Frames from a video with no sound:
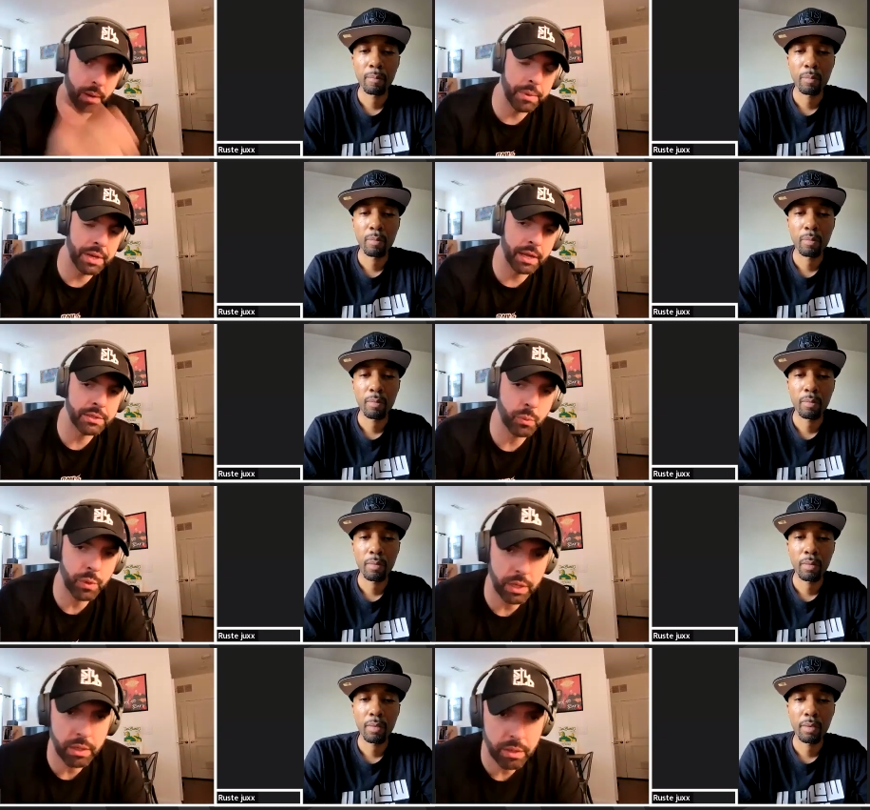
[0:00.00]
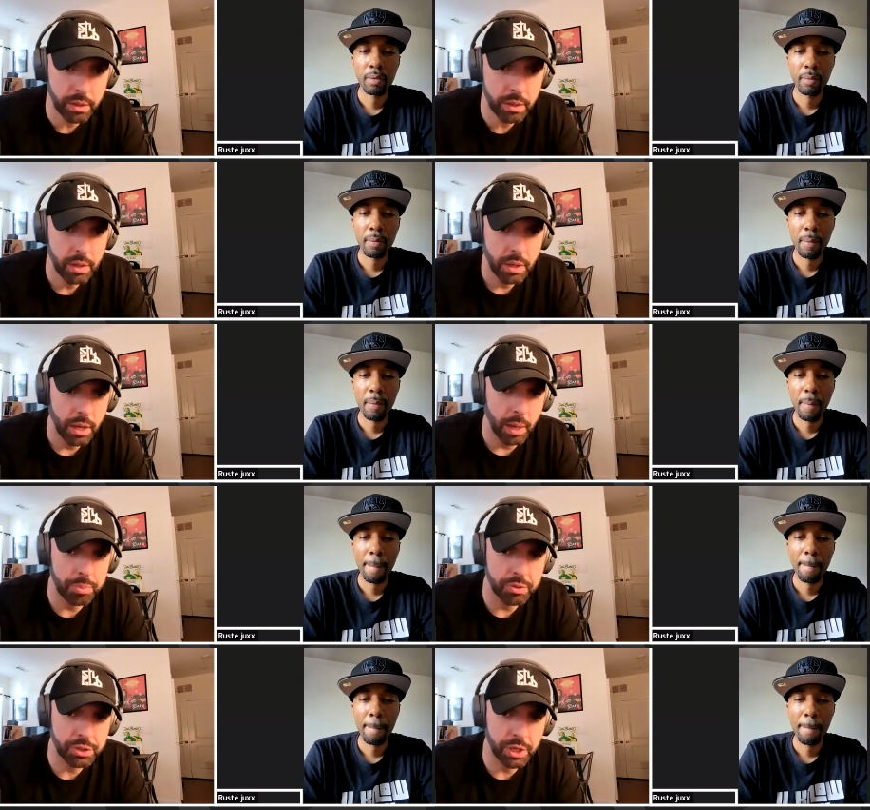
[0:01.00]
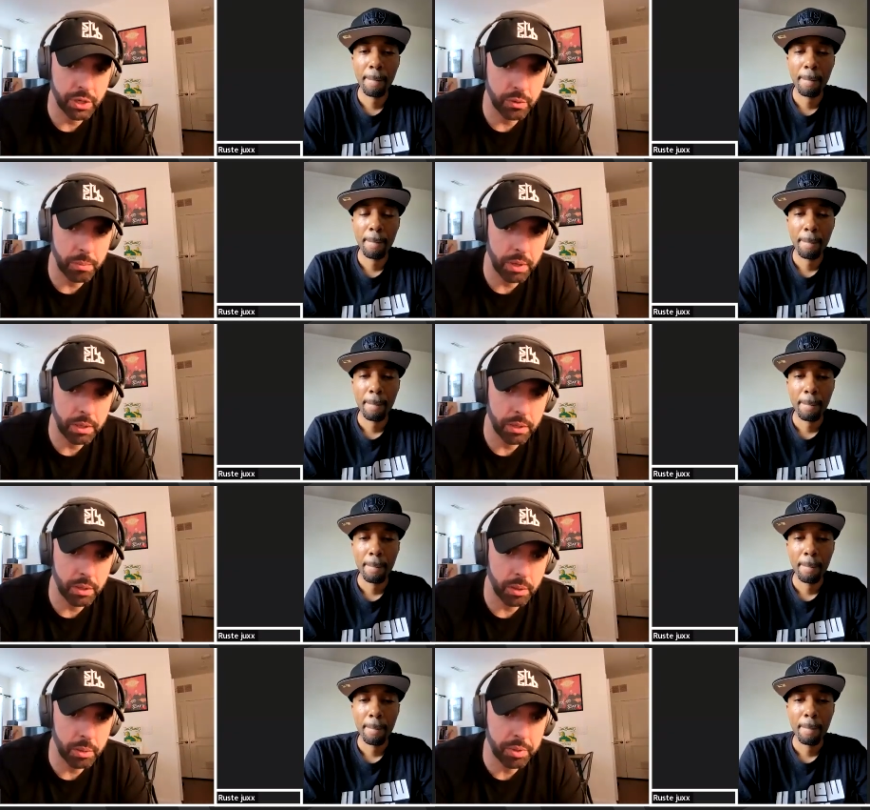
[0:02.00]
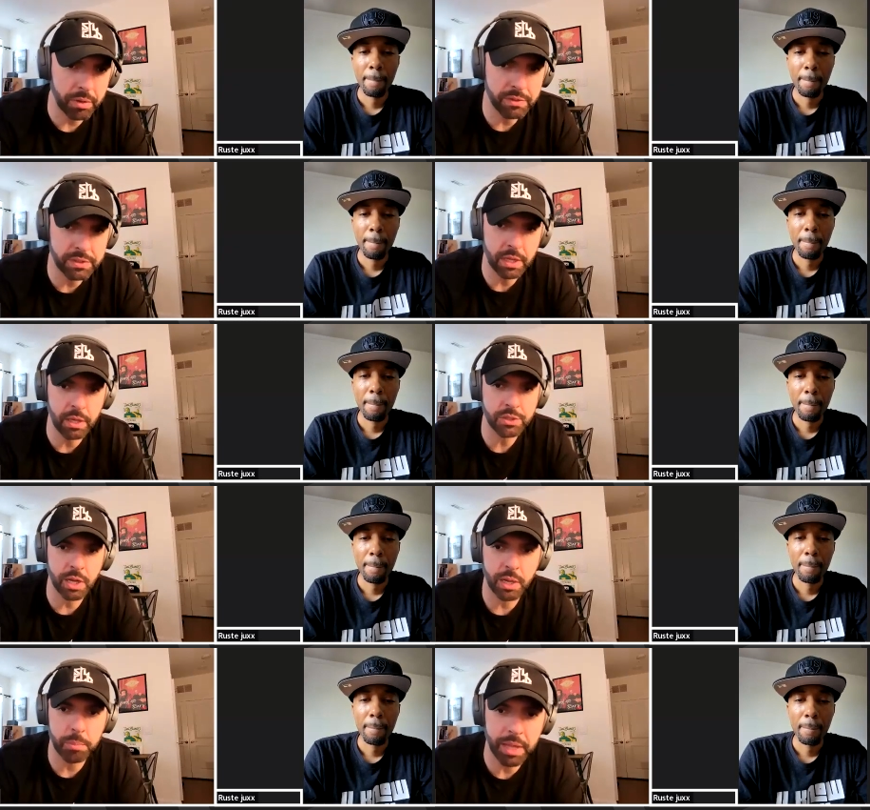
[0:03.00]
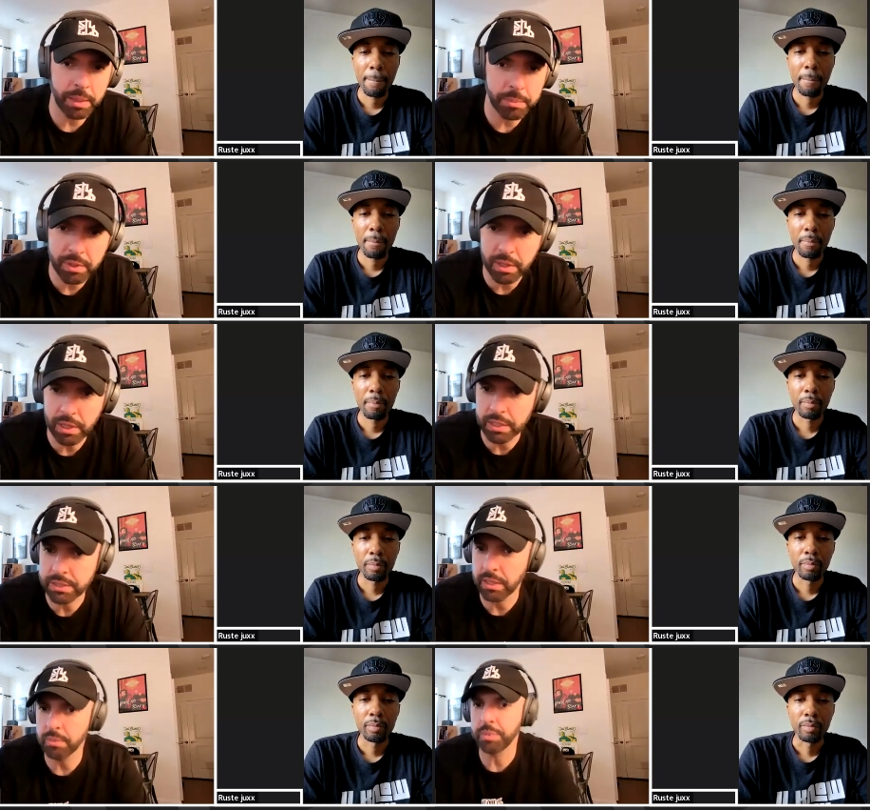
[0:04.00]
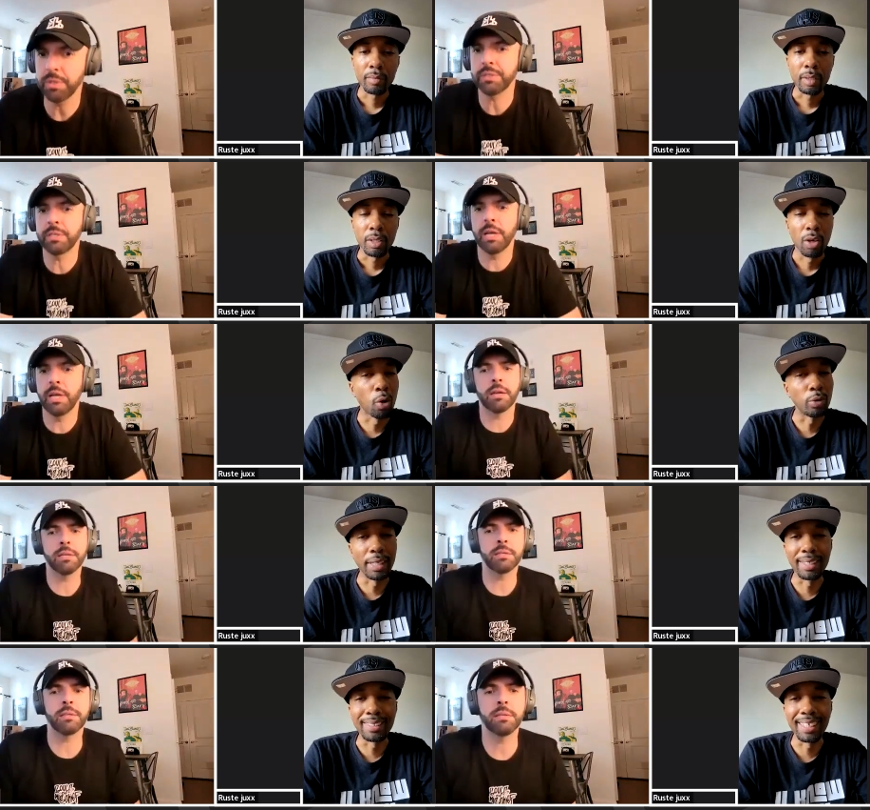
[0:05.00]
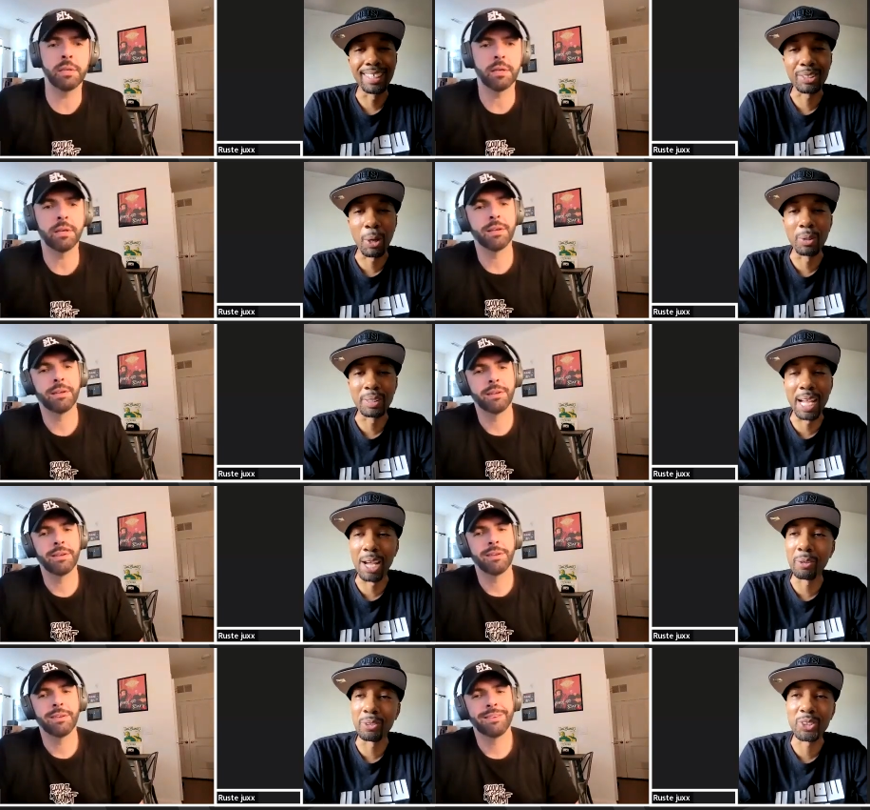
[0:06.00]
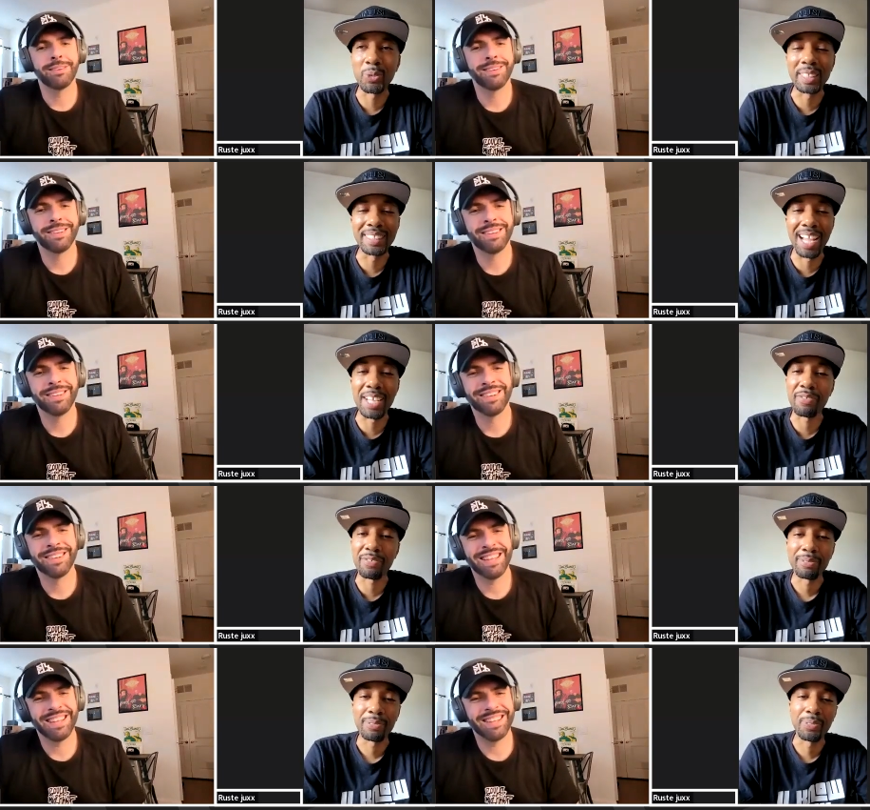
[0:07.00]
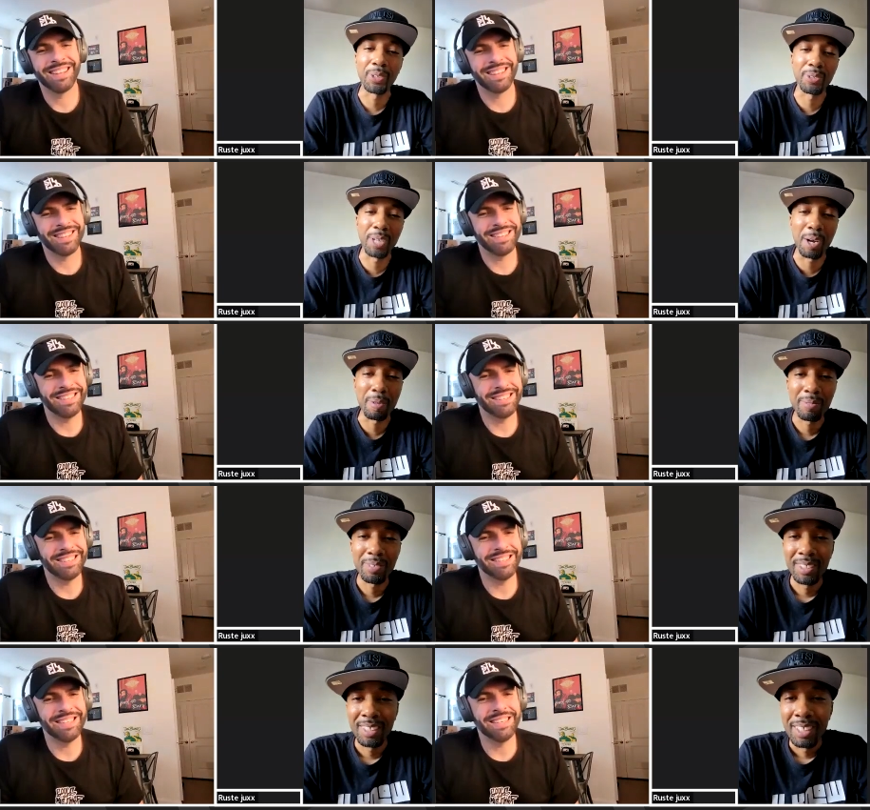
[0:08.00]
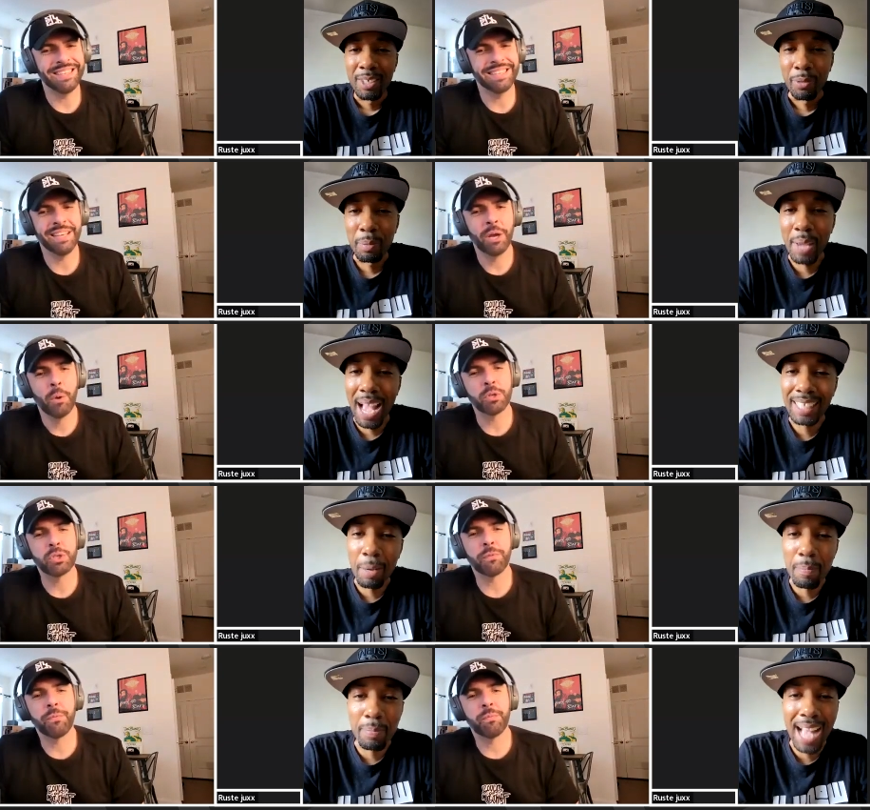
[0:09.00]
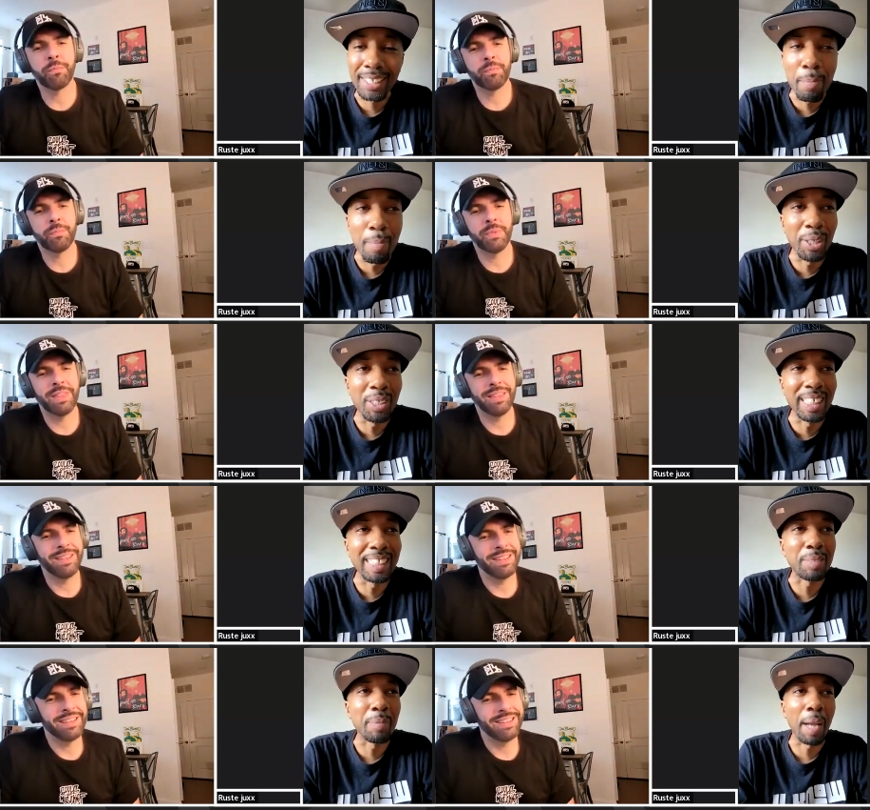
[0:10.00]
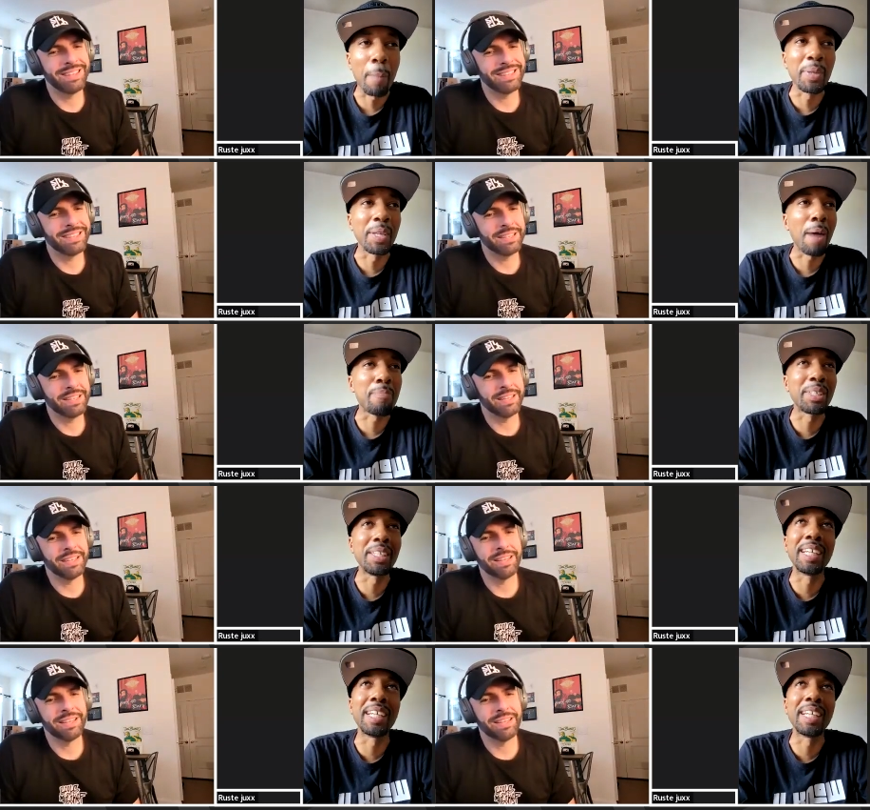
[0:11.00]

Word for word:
Speaker 1: coming next week. I appreciate you making an appearance there. Shout out Black Medine, XL the Beast. Oh yeah,
Speaker 2: yeah, it's going down on the 29th. Word up. Yeah, yeah. You back? I'm your... back in the Middle East, man. I've been I've been